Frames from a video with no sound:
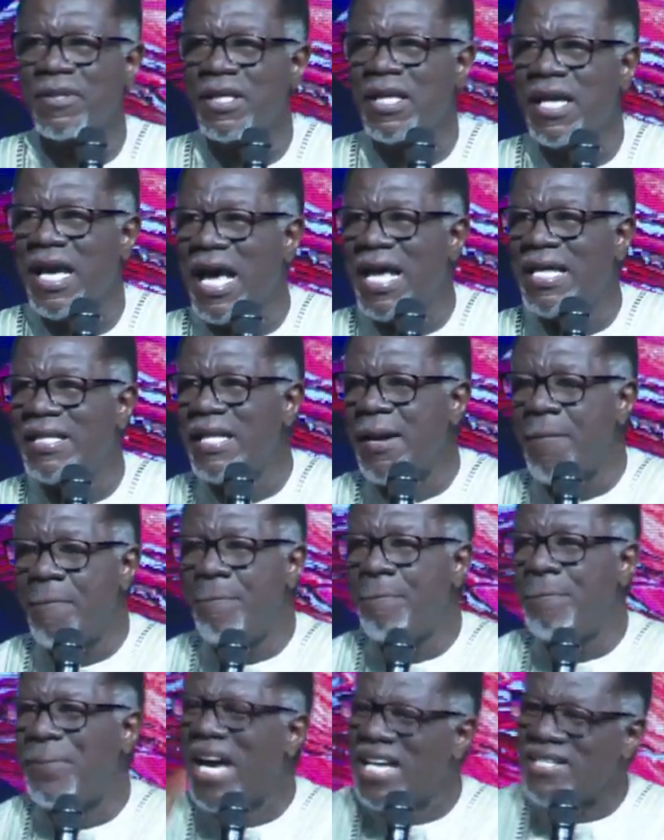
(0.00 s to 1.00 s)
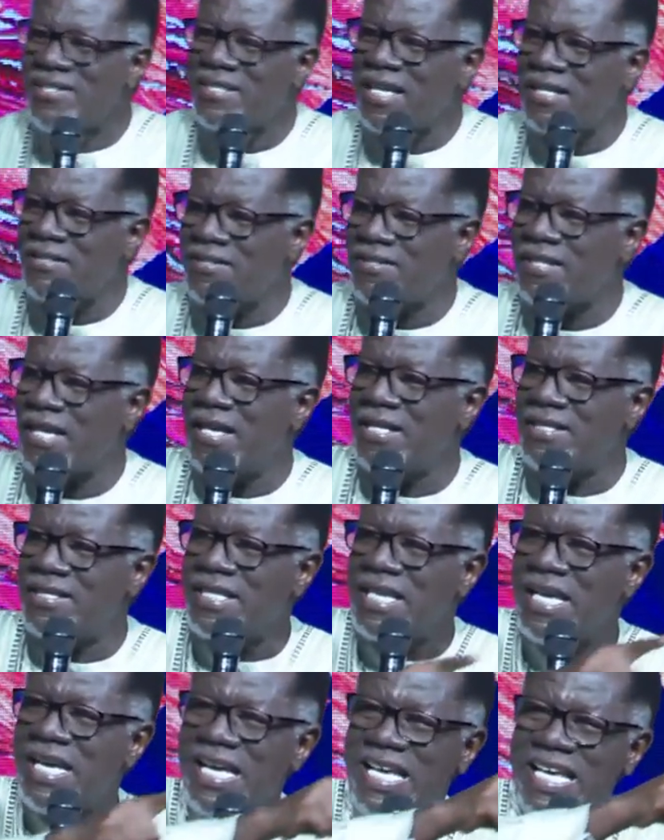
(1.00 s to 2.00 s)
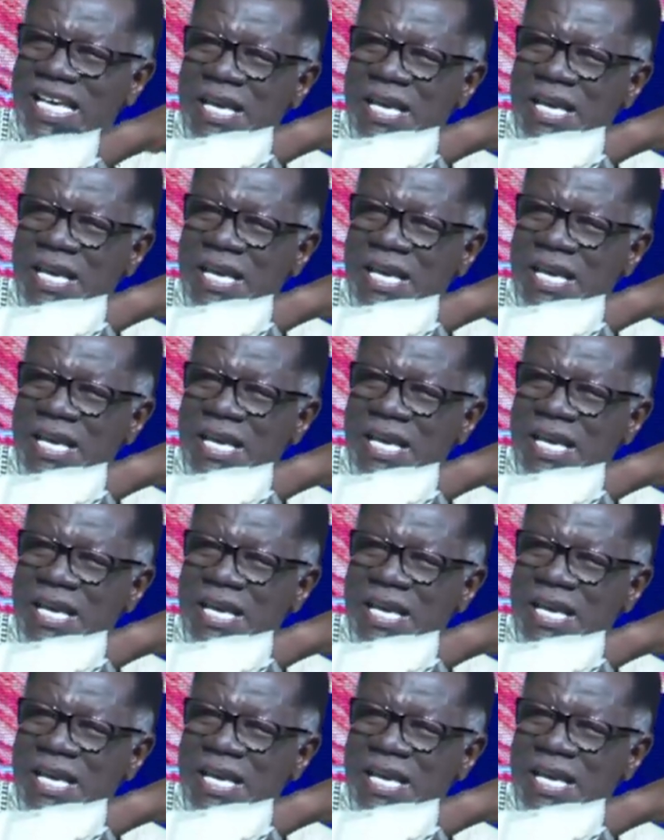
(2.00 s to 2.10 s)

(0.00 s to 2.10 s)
And the passage says he